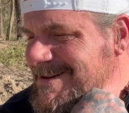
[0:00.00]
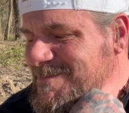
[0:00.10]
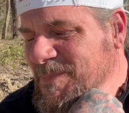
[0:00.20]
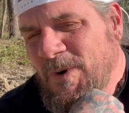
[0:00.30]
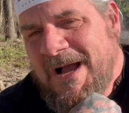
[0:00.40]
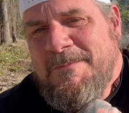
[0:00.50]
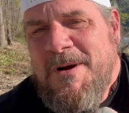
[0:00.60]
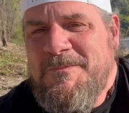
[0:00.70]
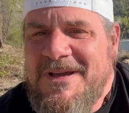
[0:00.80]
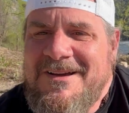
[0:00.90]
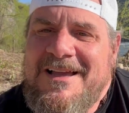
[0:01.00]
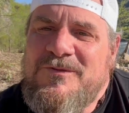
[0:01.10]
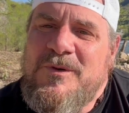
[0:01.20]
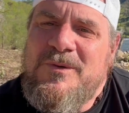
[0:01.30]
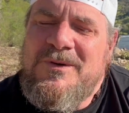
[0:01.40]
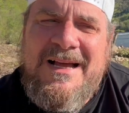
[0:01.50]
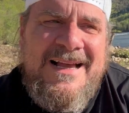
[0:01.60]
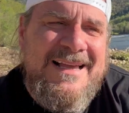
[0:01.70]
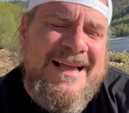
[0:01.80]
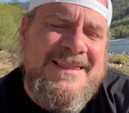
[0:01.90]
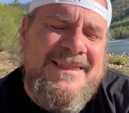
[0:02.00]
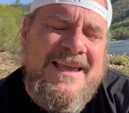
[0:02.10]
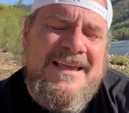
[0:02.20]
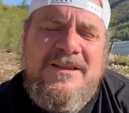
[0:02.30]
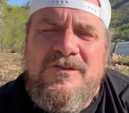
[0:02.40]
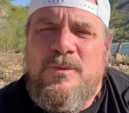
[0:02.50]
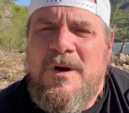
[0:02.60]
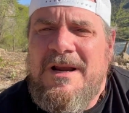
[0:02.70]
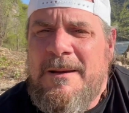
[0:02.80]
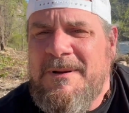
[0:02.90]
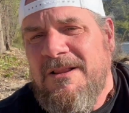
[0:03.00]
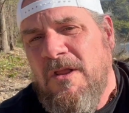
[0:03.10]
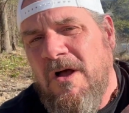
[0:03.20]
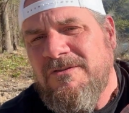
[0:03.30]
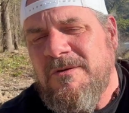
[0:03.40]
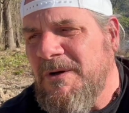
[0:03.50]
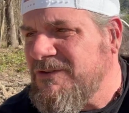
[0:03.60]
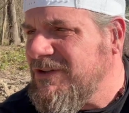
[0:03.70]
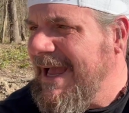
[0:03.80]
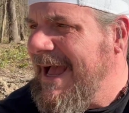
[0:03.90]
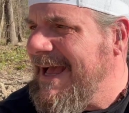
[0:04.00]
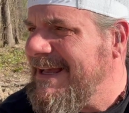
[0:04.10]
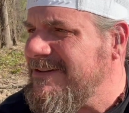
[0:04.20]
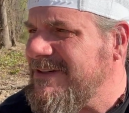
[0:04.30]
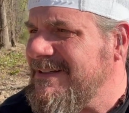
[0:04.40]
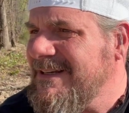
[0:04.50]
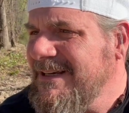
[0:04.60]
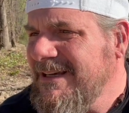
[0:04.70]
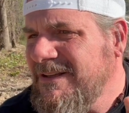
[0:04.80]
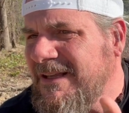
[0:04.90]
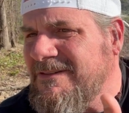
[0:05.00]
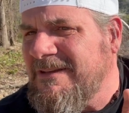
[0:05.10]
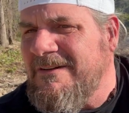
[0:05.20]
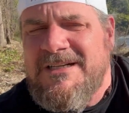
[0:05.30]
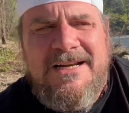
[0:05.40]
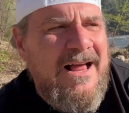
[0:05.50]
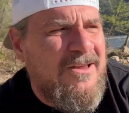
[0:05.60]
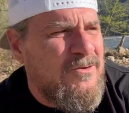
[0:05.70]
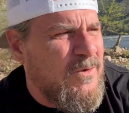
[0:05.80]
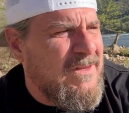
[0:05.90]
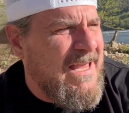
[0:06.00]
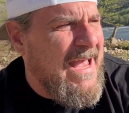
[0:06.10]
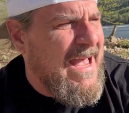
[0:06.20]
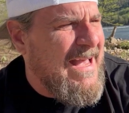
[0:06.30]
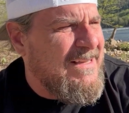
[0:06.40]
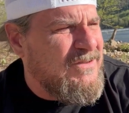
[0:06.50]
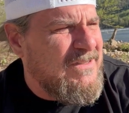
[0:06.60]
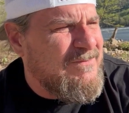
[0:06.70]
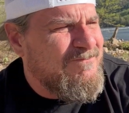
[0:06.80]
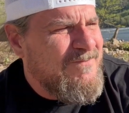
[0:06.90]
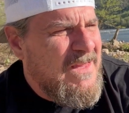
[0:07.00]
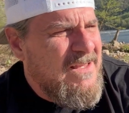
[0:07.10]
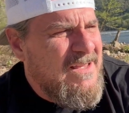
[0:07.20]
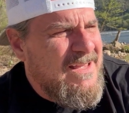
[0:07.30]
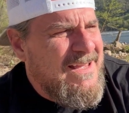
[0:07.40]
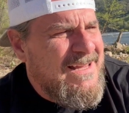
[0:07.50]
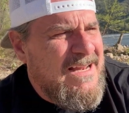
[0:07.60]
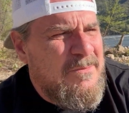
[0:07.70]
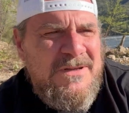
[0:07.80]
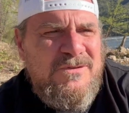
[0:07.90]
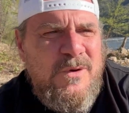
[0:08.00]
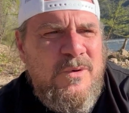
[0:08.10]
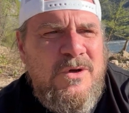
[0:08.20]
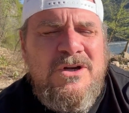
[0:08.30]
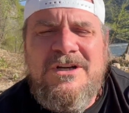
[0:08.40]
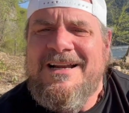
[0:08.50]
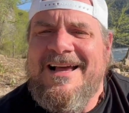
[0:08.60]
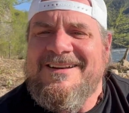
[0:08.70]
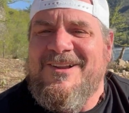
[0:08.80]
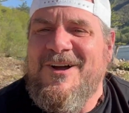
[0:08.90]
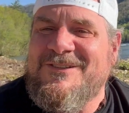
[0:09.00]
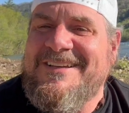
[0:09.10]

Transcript: while I'm up there, I think this is where it happened. I lost a bunch of cash, and $70 worth of cash, and I've been so good and hadn't lost